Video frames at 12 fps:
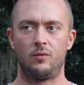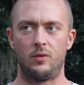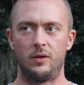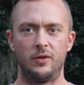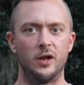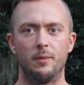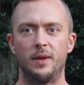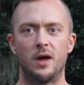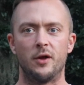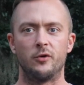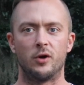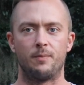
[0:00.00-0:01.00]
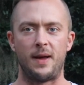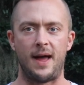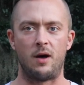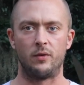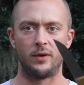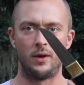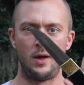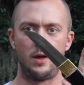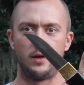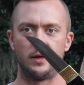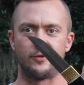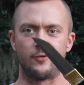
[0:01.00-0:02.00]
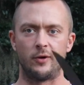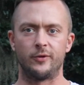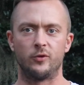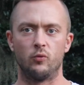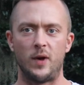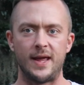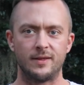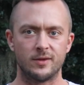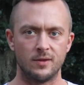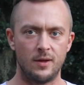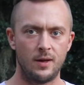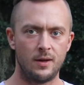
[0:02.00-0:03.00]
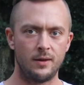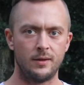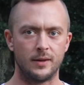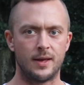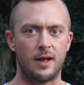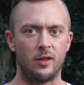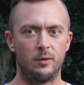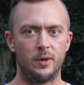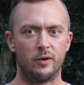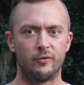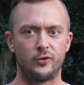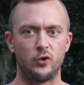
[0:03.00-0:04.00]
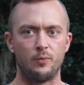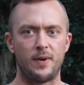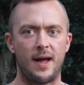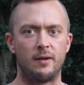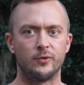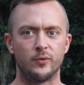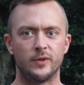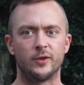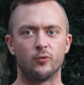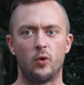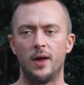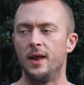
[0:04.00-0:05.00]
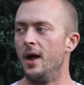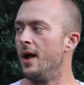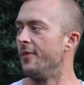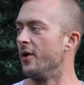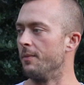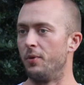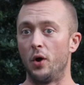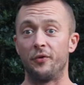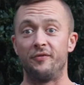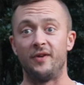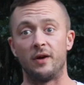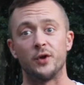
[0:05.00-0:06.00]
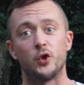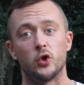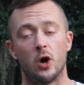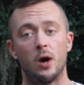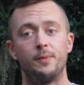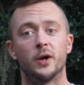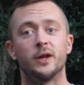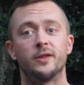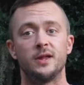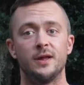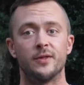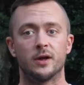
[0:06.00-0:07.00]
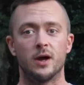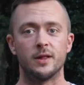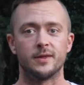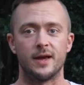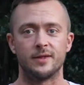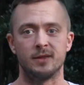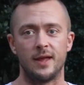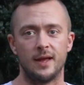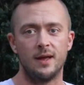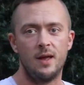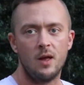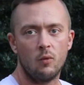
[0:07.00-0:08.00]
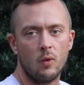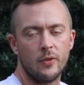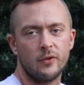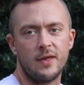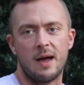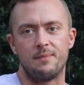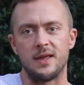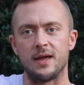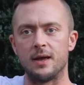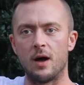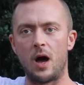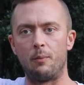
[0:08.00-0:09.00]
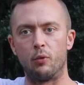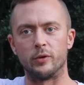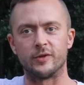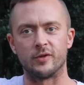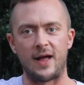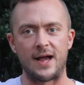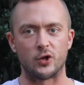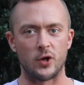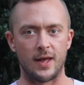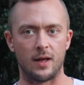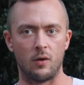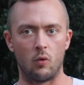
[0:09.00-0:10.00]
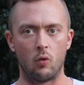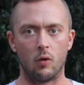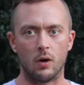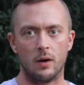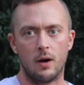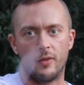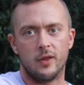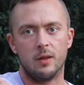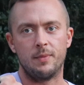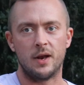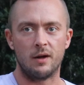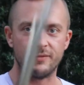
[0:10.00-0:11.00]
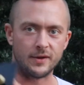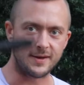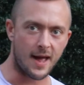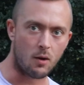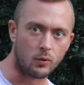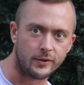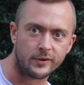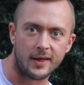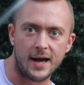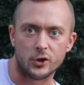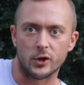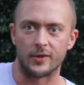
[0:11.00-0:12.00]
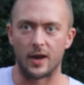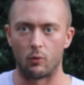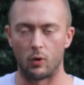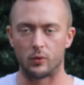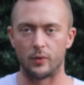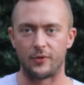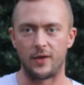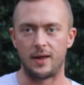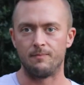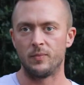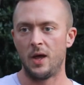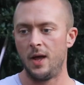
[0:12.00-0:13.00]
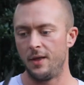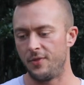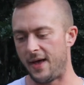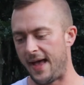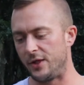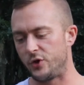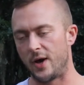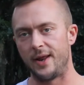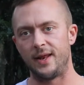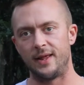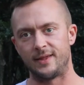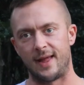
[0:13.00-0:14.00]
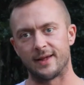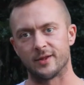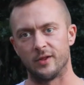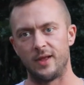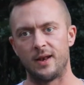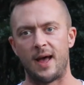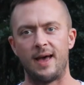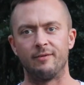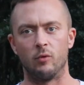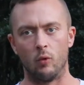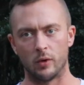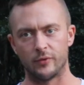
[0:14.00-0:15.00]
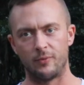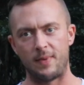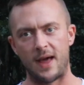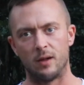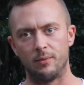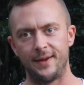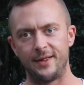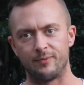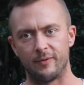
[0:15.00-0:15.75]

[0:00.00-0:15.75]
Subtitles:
a little bit under a pound as far as the weight. You got a little bit over 2 pounds with this one. They're both very sharp. You're going to see in the cut testing, whether that be upward slashing or a little bit of the downward slashing that I work with it. The edge on it is excellent. I haven't worked with BattleBlades